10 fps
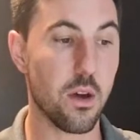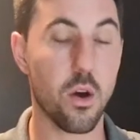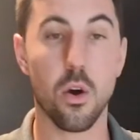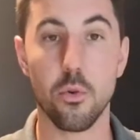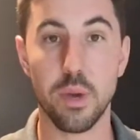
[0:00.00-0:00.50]

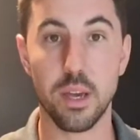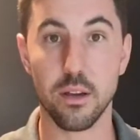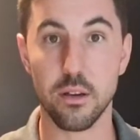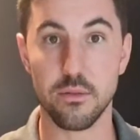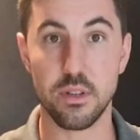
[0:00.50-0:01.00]
homing
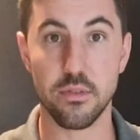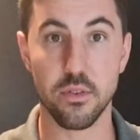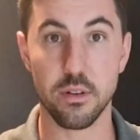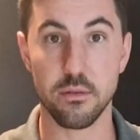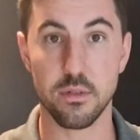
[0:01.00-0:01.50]
of
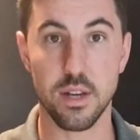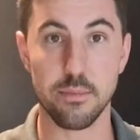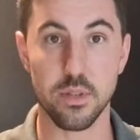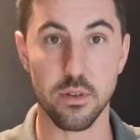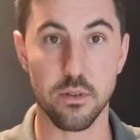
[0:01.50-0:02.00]
different
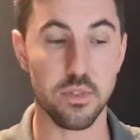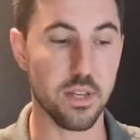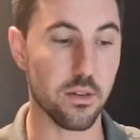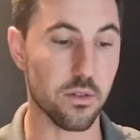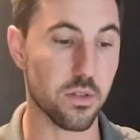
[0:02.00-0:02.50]
types of
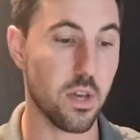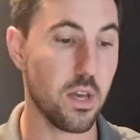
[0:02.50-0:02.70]
cells.